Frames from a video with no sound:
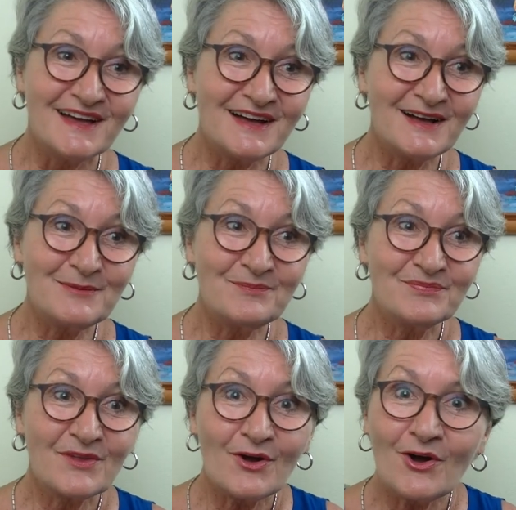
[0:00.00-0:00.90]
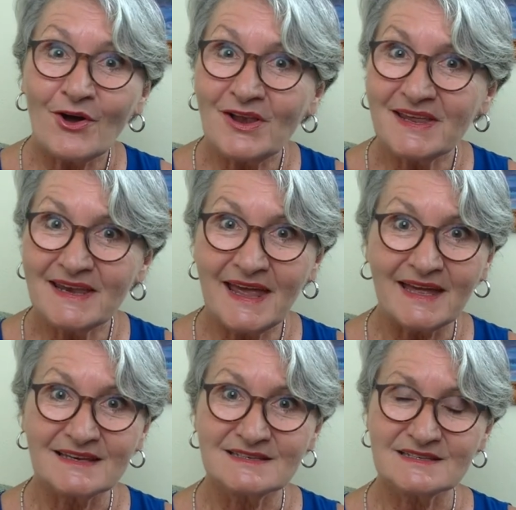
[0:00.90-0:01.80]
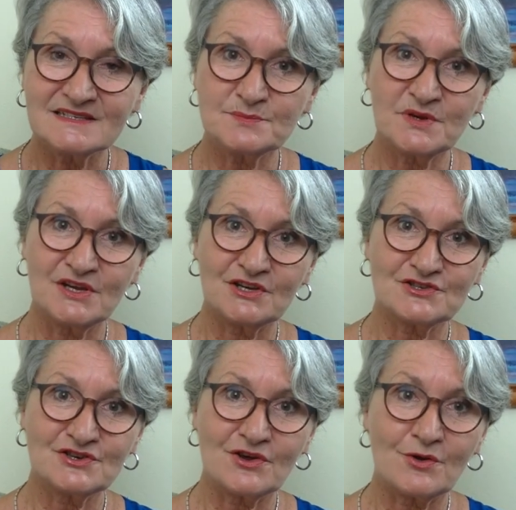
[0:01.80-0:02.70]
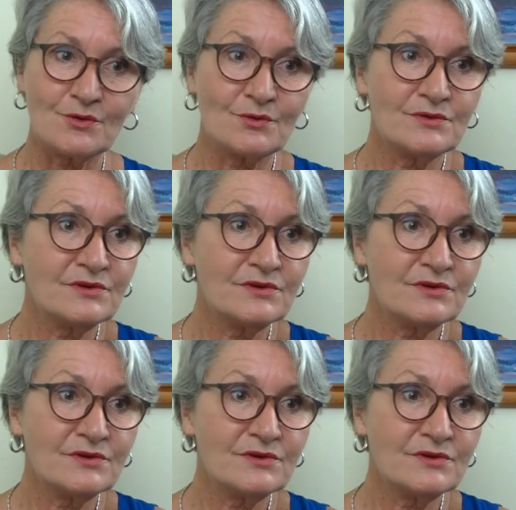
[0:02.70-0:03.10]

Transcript: um, all of that is being shown.